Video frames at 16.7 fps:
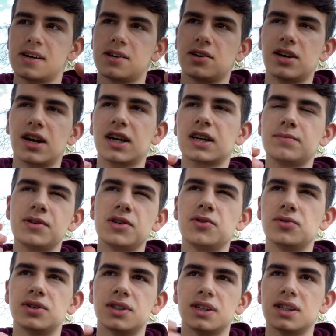You're not going to be
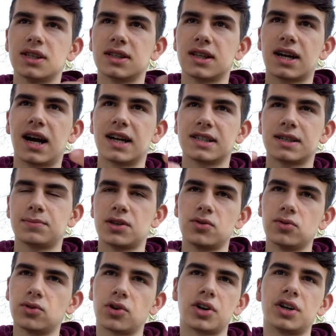using the concepts that
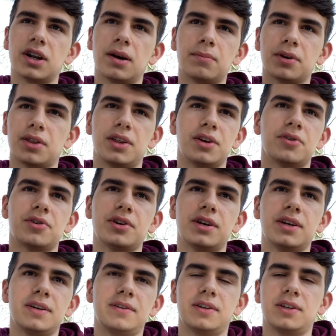you learn in number
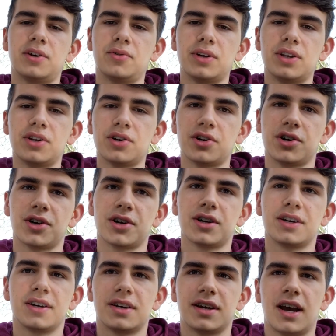theory, in your
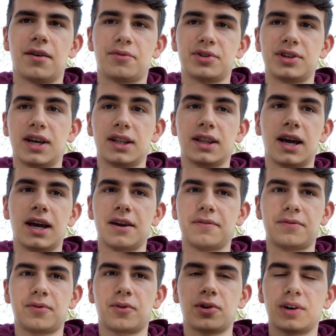everyday
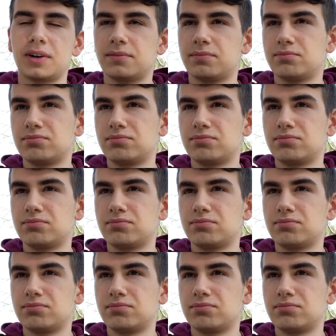life or